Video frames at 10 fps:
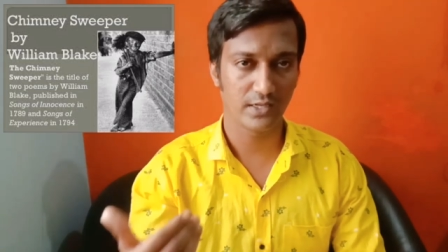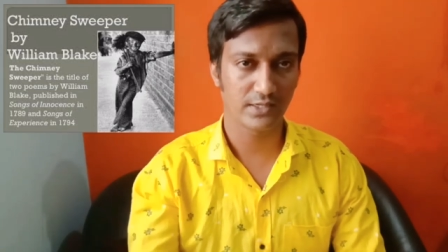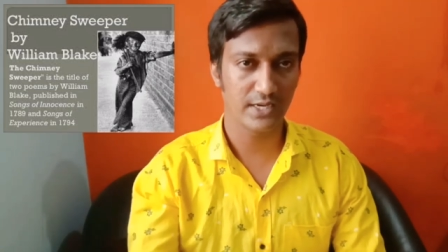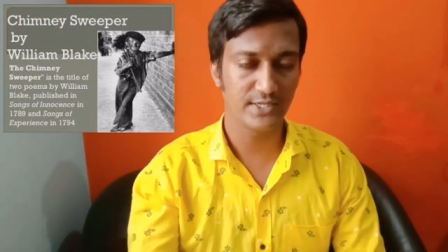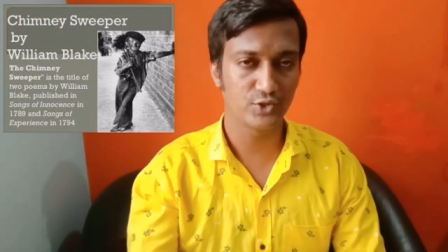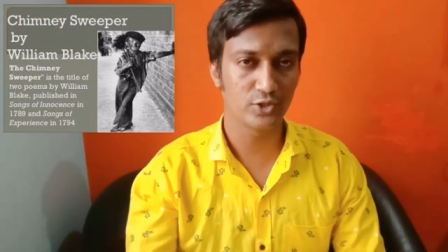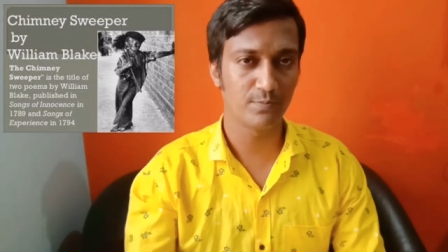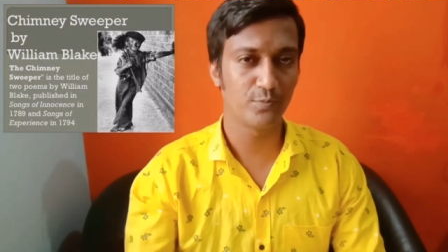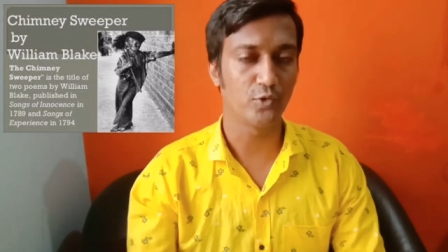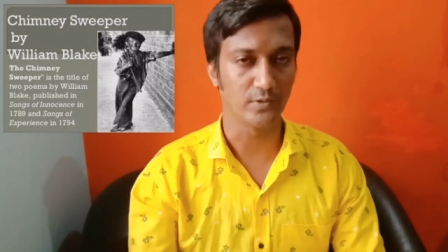collection
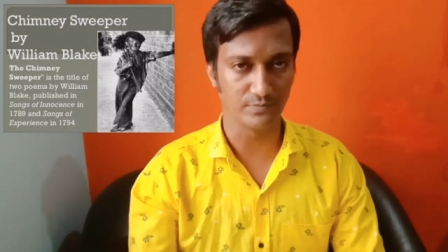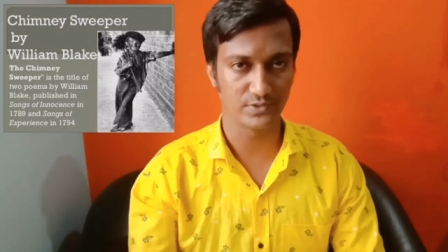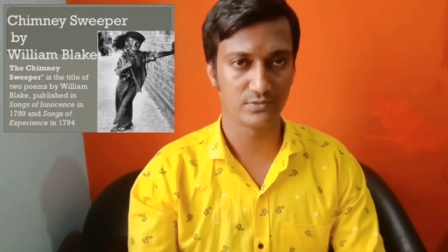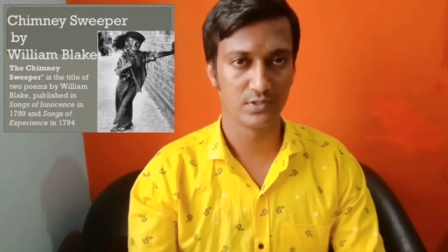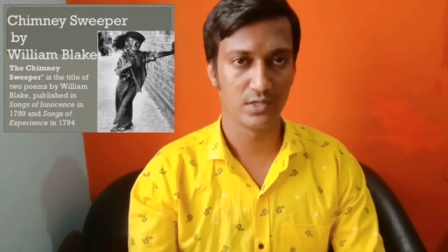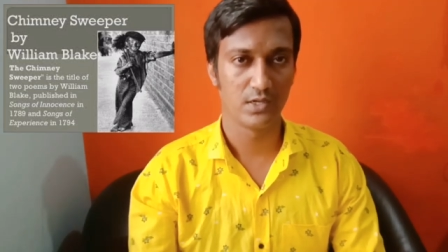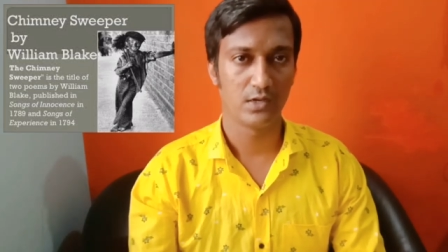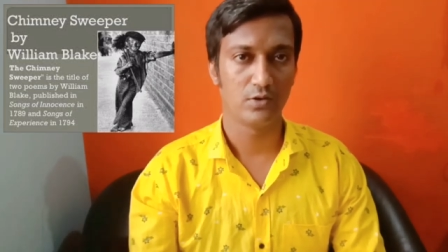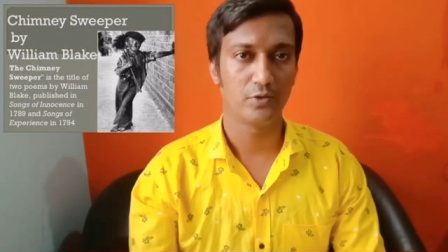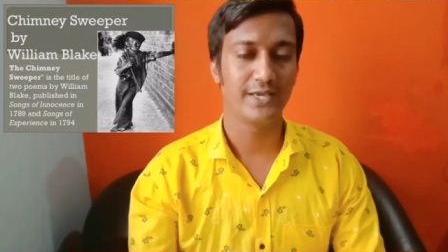of poems
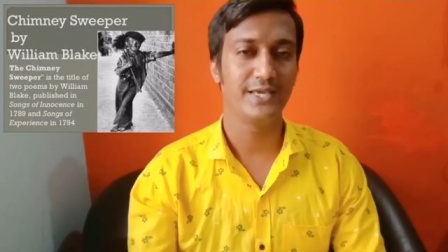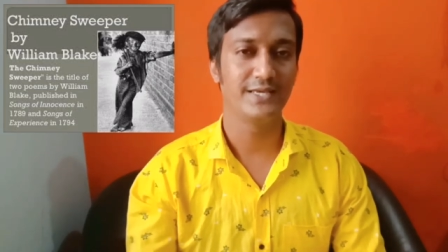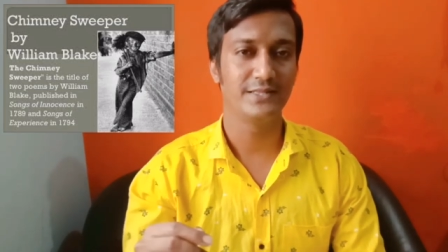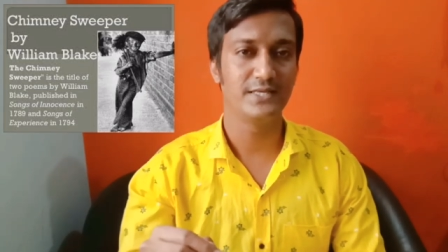okay in the